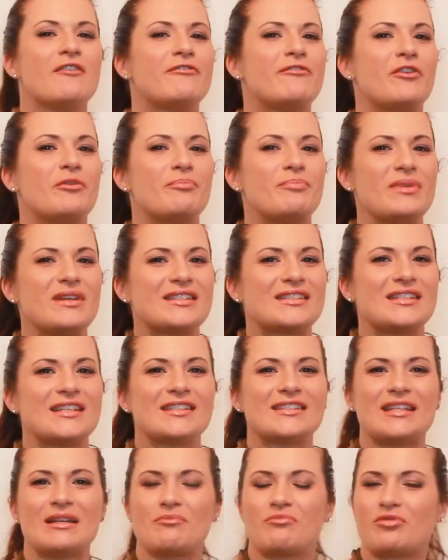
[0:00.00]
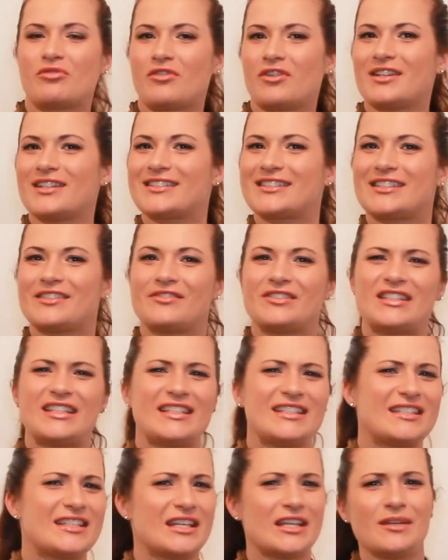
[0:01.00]
For business and
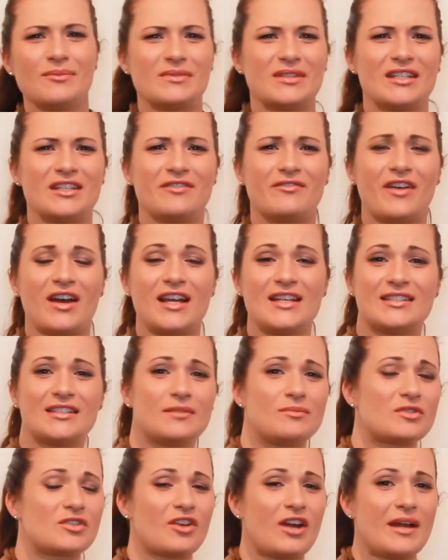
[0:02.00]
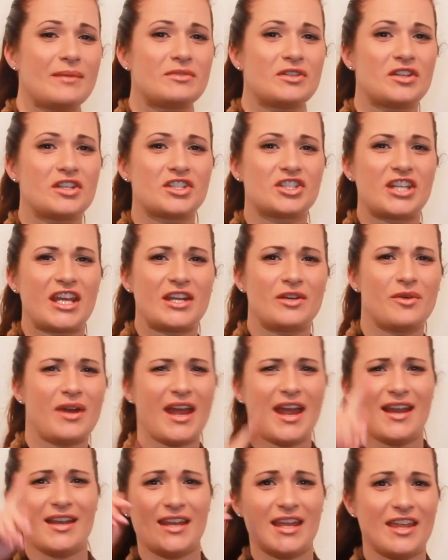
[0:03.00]
productivity tips and advice, subscribe to the channel
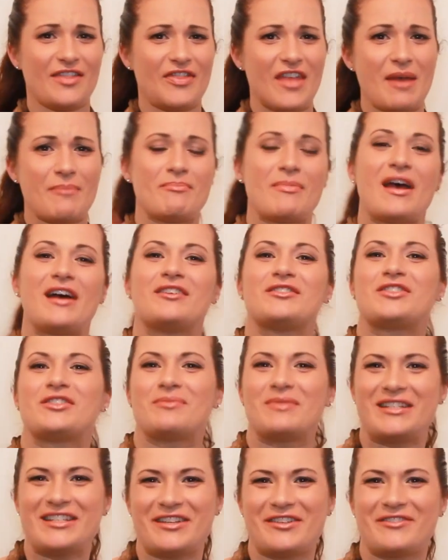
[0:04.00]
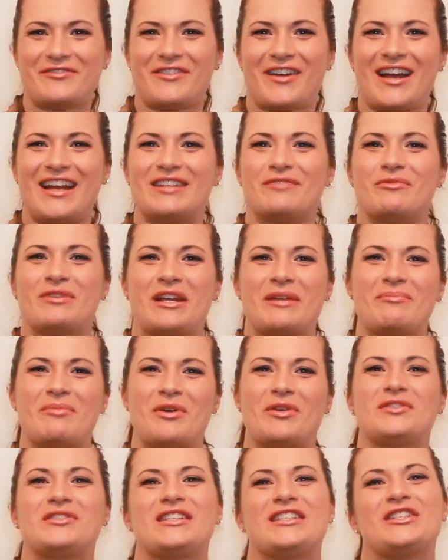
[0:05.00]
and hit that bell to be notified when I
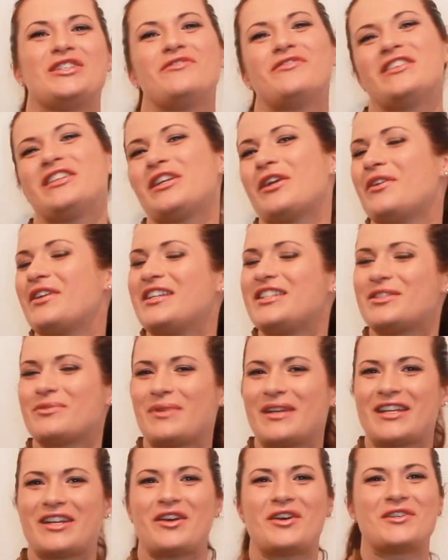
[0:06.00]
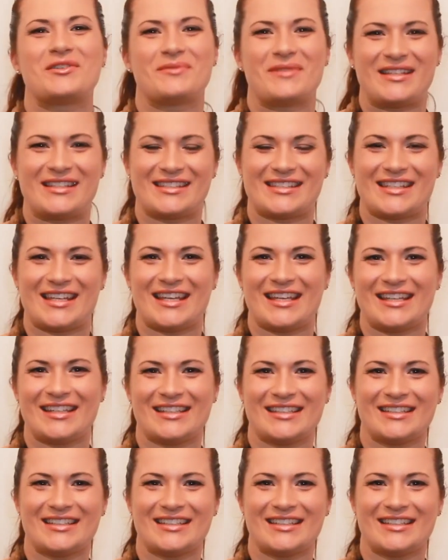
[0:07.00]
post a new video each week on a Wednesday.